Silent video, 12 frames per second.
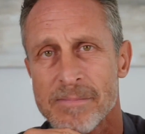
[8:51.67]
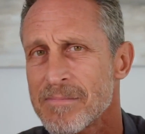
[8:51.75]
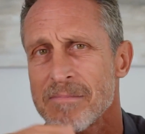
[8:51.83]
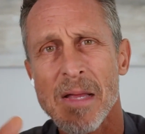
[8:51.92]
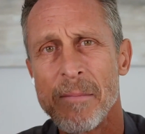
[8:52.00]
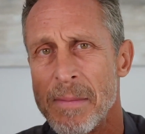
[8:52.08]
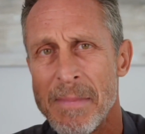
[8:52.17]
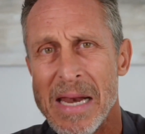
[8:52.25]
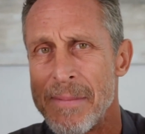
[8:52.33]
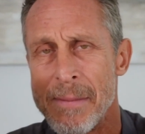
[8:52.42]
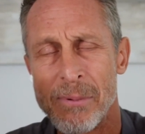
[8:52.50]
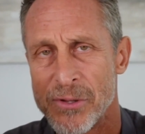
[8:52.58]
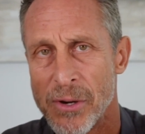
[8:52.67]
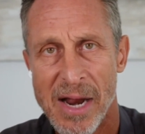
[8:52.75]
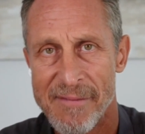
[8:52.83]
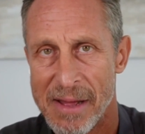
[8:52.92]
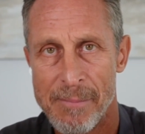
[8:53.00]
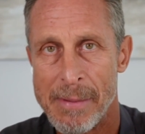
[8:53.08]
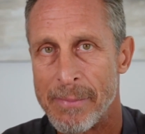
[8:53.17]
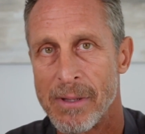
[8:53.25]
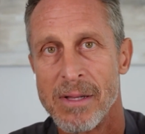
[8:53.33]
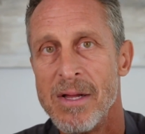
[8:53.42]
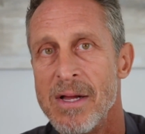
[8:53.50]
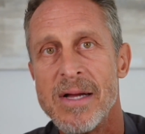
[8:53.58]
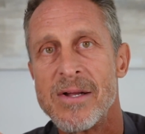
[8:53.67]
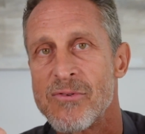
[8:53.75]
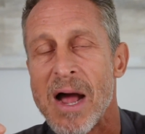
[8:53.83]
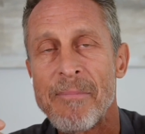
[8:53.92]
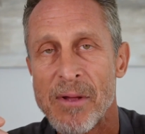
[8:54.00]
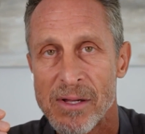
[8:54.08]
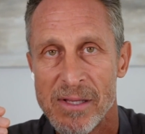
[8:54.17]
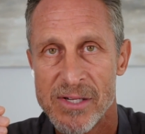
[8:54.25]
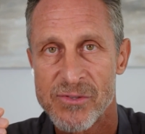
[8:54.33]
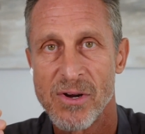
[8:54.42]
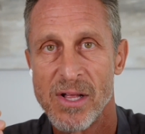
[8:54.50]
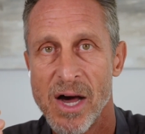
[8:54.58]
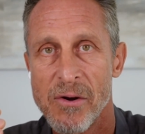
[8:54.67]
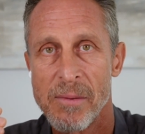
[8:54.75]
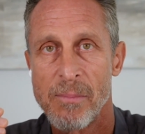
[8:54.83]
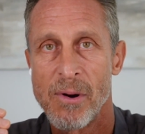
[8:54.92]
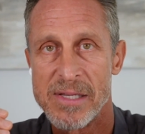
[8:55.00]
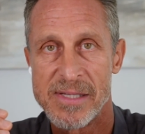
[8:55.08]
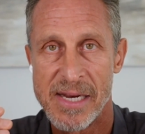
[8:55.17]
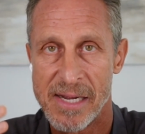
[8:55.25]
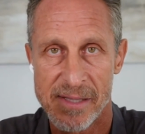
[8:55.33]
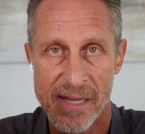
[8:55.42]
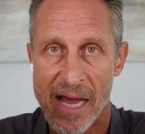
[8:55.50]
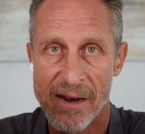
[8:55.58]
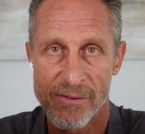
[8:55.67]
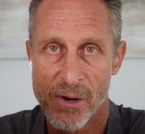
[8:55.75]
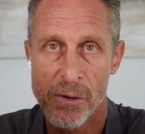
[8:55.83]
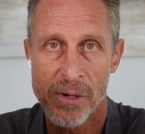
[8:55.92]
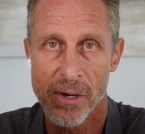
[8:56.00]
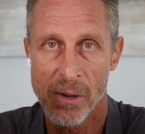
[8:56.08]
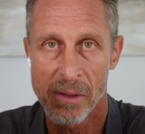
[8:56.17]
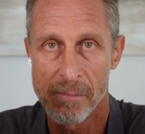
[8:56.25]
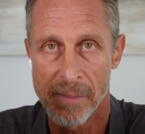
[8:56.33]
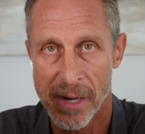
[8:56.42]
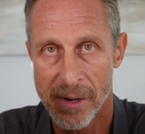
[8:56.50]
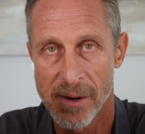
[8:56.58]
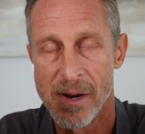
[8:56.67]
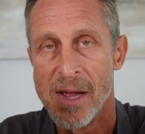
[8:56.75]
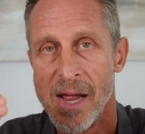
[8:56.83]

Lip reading: And many people don't. I've had people drop their cholesterol 100 points eating a diet of coconut oil and butter.